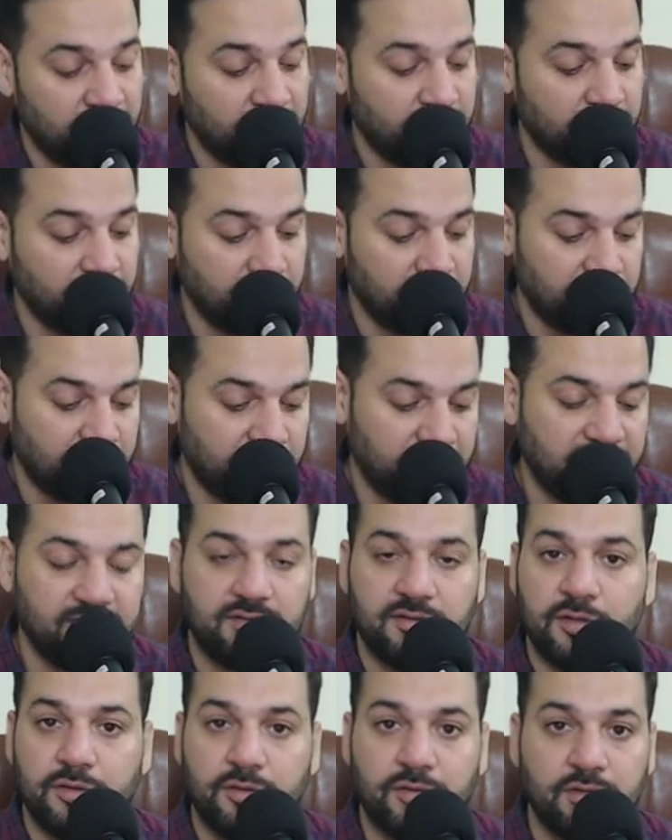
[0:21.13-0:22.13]
So
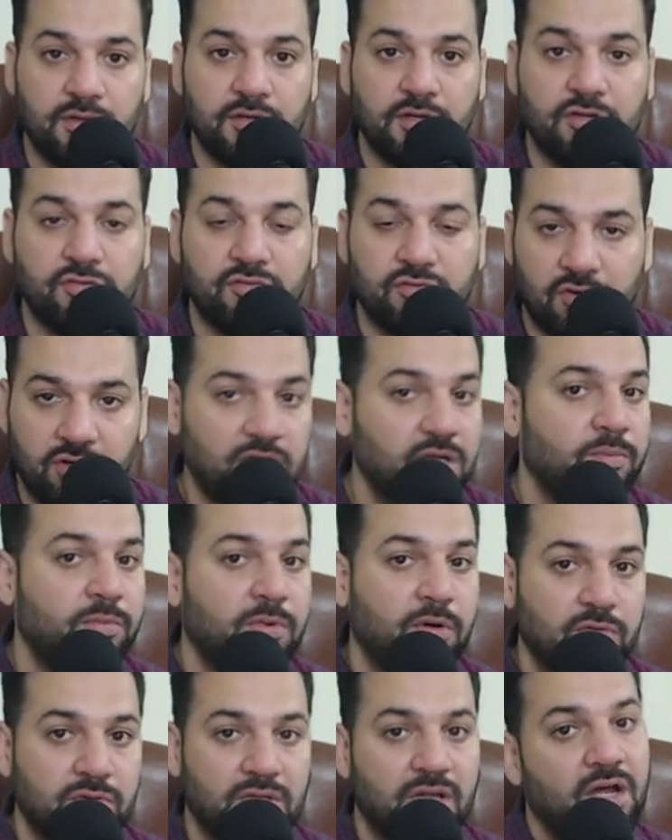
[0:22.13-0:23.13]
today's session is all
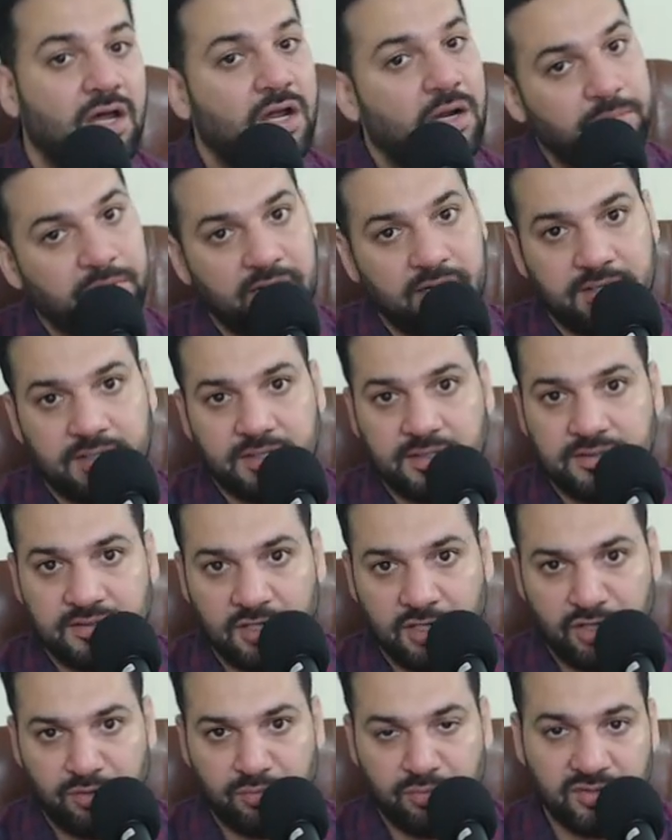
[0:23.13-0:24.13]
about the updated
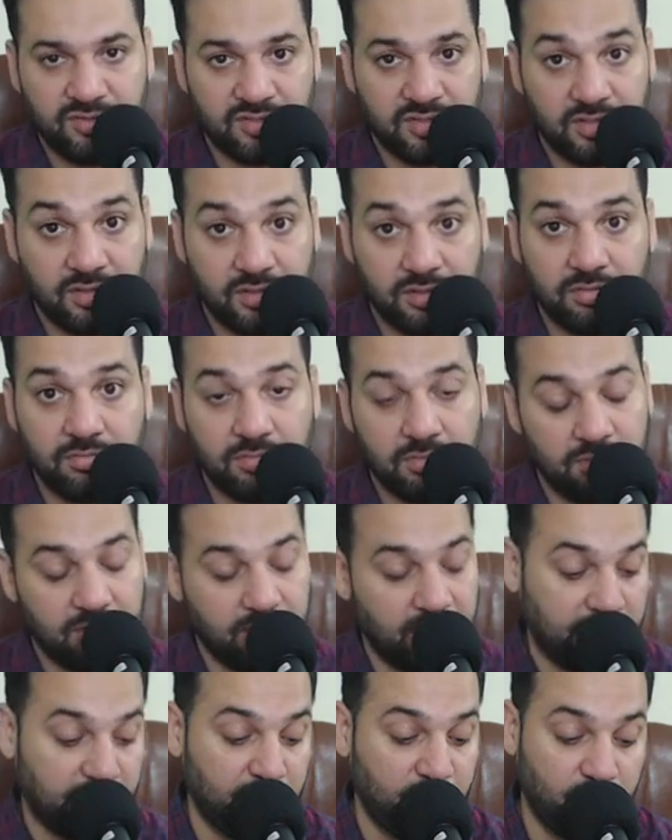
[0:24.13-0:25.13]
syllabus
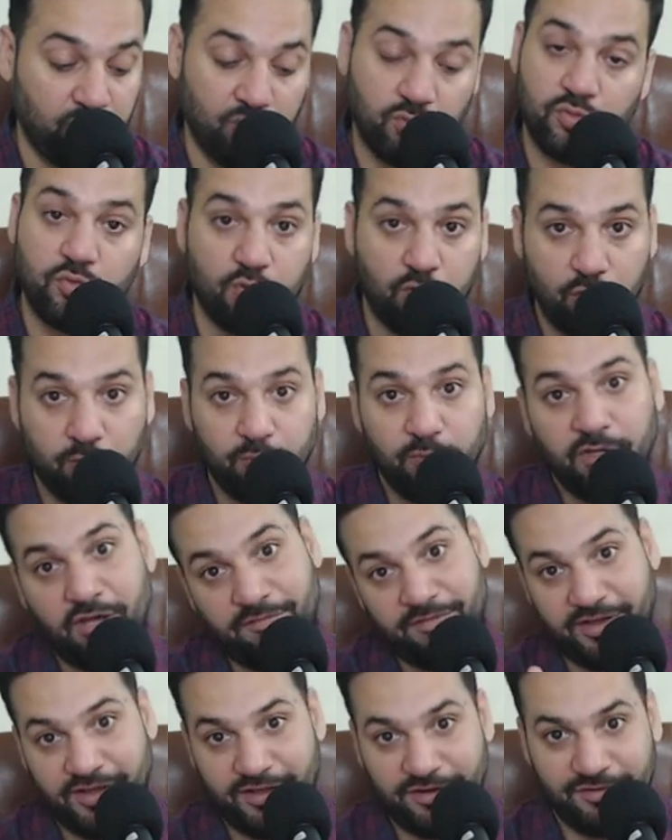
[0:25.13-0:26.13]
that you should be
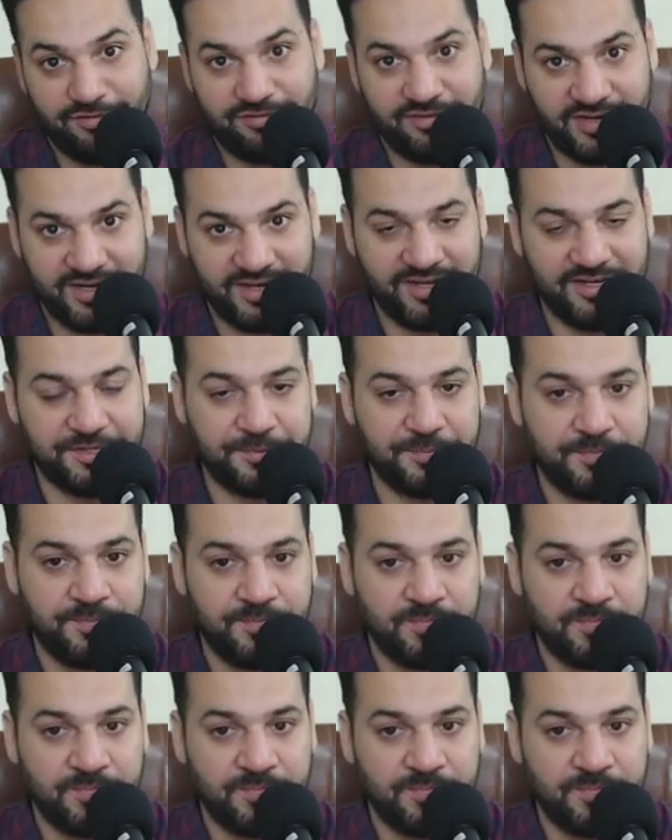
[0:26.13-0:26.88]
aware of, right?